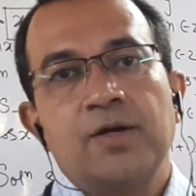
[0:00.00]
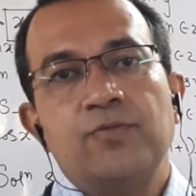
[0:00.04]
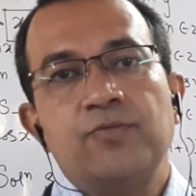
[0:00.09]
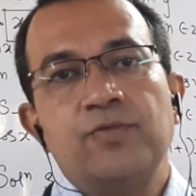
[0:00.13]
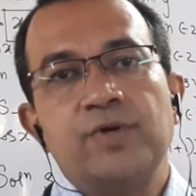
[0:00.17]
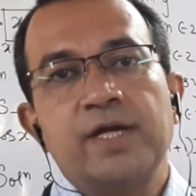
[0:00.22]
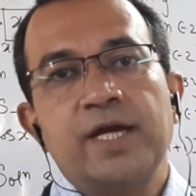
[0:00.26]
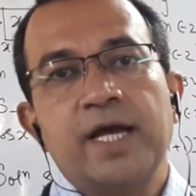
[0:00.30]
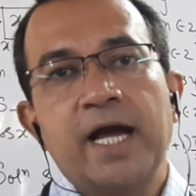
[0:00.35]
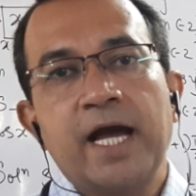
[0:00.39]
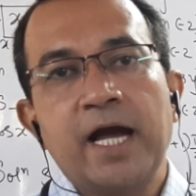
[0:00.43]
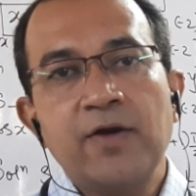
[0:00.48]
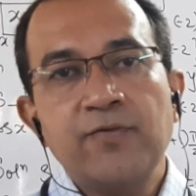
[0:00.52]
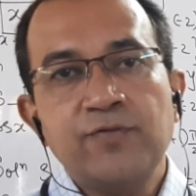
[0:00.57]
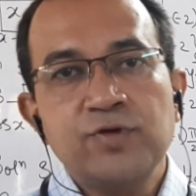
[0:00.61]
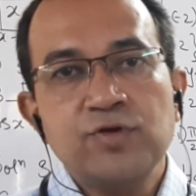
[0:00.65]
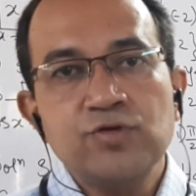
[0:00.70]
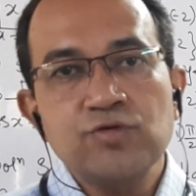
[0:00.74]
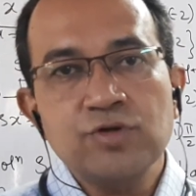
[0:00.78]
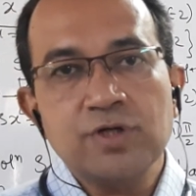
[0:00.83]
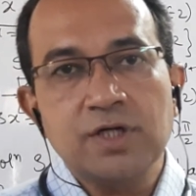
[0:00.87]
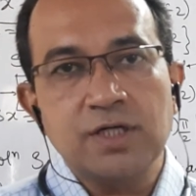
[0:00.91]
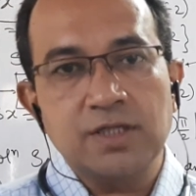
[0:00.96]
We
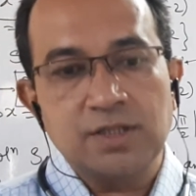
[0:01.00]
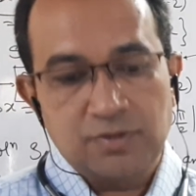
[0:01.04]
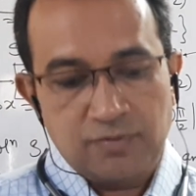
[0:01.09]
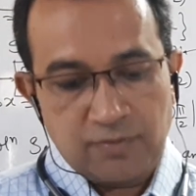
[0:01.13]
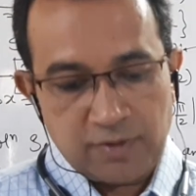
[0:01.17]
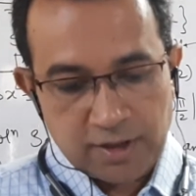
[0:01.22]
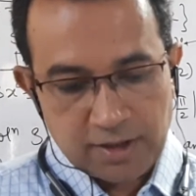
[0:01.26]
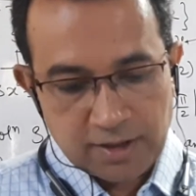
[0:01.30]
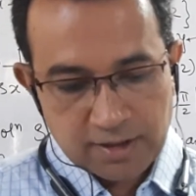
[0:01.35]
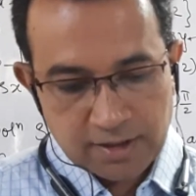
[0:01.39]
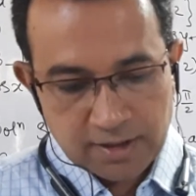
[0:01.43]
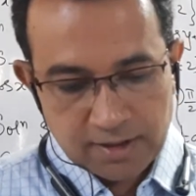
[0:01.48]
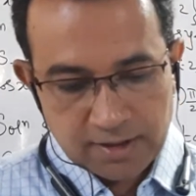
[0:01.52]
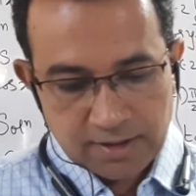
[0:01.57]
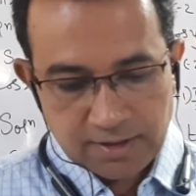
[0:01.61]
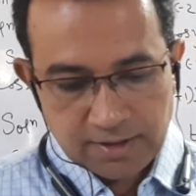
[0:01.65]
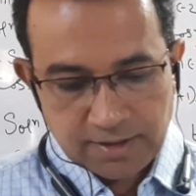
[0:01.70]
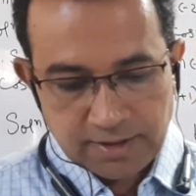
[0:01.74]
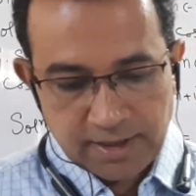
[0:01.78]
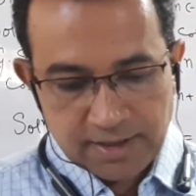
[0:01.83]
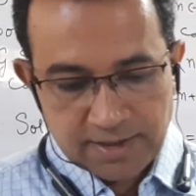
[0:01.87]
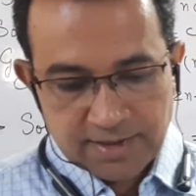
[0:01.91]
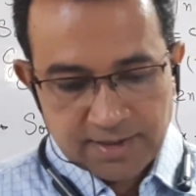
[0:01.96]
have to convert
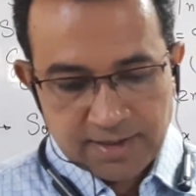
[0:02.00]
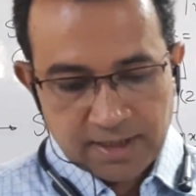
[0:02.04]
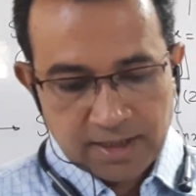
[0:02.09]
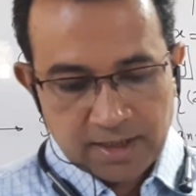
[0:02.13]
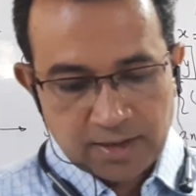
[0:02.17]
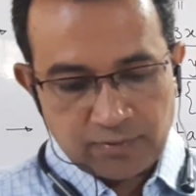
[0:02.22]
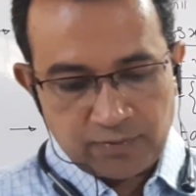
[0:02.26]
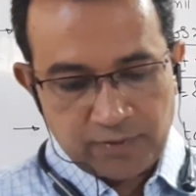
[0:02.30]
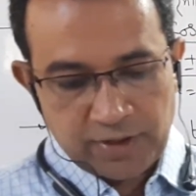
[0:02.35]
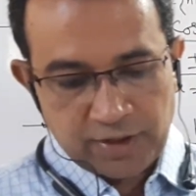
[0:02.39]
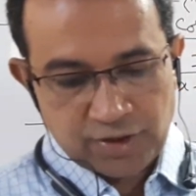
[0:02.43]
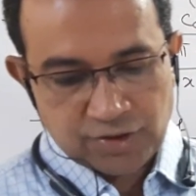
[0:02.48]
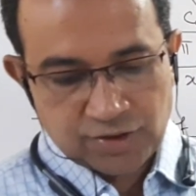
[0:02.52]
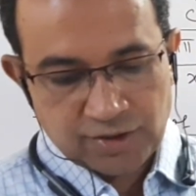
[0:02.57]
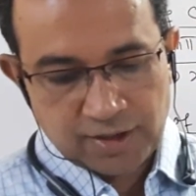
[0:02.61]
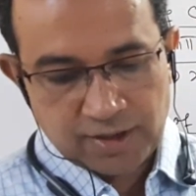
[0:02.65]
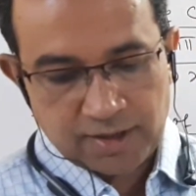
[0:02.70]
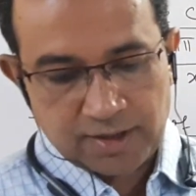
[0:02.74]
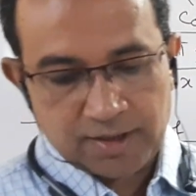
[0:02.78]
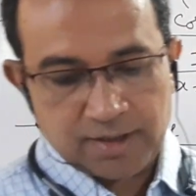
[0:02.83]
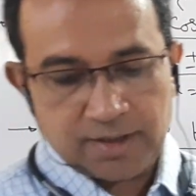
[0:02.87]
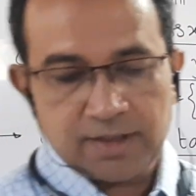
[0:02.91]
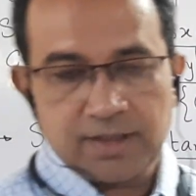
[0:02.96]
this equation
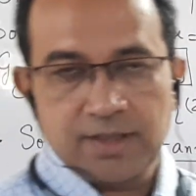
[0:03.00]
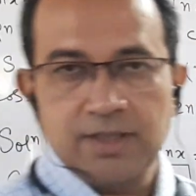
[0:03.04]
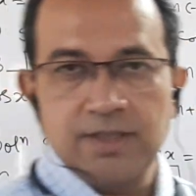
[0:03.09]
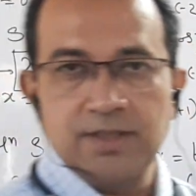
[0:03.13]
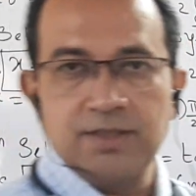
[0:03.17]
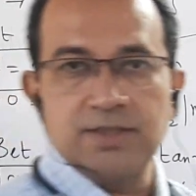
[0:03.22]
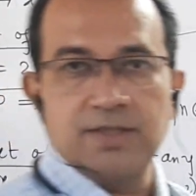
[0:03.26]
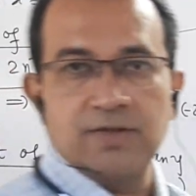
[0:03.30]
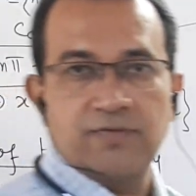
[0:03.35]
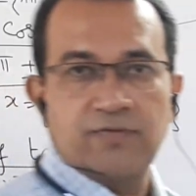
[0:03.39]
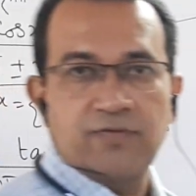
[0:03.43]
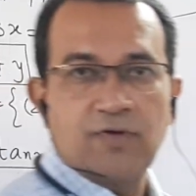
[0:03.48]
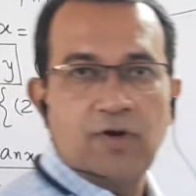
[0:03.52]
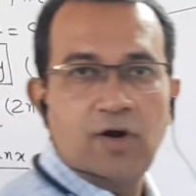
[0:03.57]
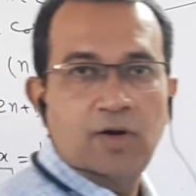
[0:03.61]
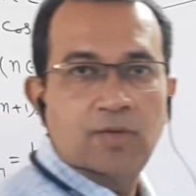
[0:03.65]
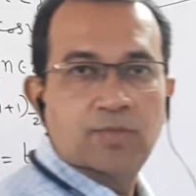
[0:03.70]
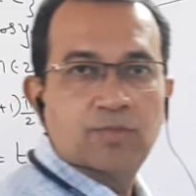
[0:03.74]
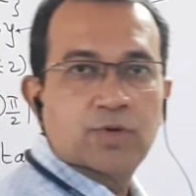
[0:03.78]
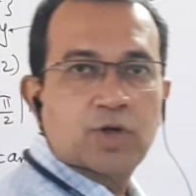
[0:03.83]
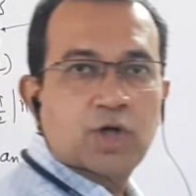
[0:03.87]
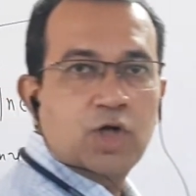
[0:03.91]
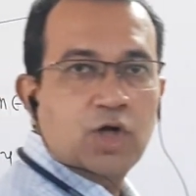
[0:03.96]
in the
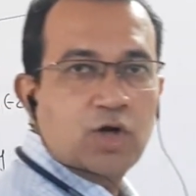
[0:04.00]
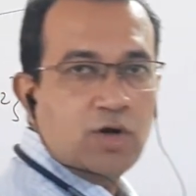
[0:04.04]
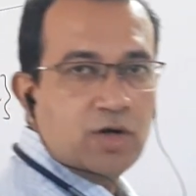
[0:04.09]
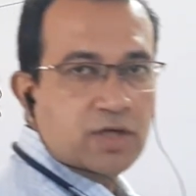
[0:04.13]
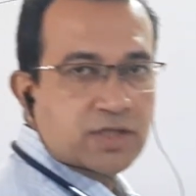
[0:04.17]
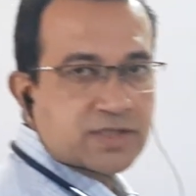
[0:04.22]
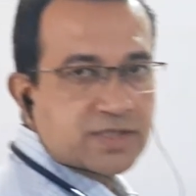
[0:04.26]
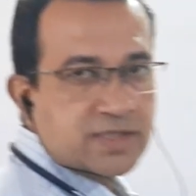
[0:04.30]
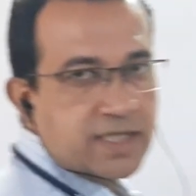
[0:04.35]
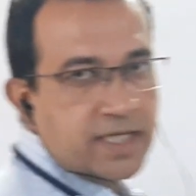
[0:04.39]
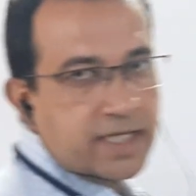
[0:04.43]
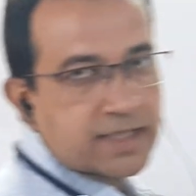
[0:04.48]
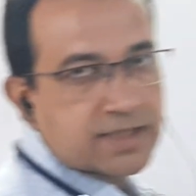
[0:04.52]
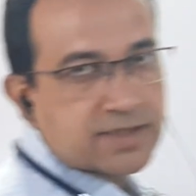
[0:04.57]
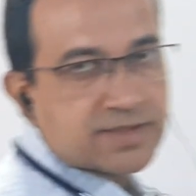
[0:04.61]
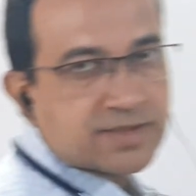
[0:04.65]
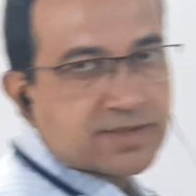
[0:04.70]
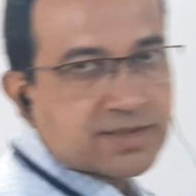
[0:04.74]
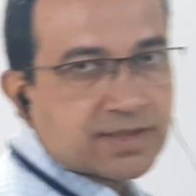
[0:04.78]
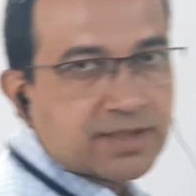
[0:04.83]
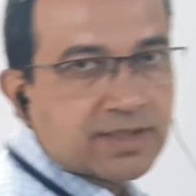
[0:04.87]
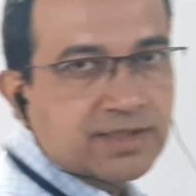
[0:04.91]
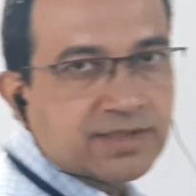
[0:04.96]
form cos
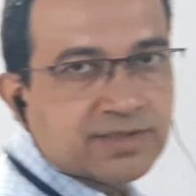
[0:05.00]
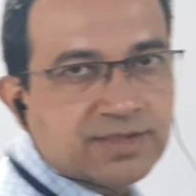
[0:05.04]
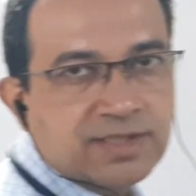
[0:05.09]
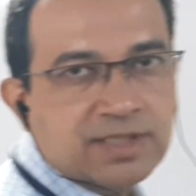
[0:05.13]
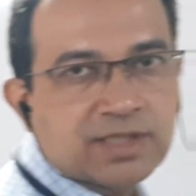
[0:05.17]
x is